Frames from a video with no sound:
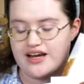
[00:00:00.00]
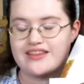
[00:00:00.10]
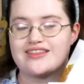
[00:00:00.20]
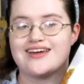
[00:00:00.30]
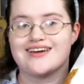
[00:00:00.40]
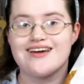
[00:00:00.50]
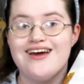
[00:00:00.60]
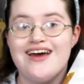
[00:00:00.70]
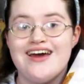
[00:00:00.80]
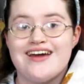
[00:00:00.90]
I think
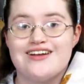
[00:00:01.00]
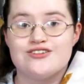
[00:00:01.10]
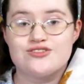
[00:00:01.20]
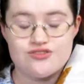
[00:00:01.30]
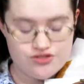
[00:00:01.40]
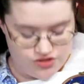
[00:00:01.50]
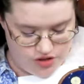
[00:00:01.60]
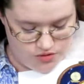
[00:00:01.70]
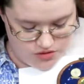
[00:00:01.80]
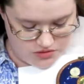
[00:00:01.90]
it is
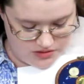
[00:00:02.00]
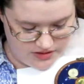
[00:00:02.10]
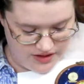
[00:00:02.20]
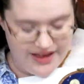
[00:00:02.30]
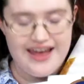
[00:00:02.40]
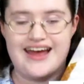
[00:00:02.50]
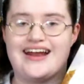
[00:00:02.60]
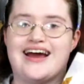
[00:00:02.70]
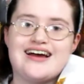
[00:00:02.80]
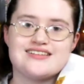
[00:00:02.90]
so cool,
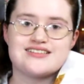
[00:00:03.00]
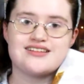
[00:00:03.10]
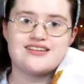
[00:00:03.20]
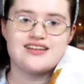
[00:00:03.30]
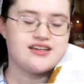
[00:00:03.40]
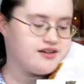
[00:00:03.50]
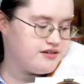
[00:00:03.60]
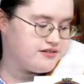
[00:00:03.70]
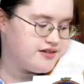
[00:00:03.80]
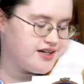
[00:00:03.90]
and as the
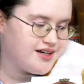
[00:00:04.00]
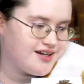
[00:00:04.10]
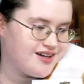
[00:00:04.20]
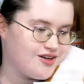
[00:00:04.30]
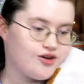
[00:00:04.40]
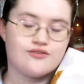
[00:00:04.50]
uh,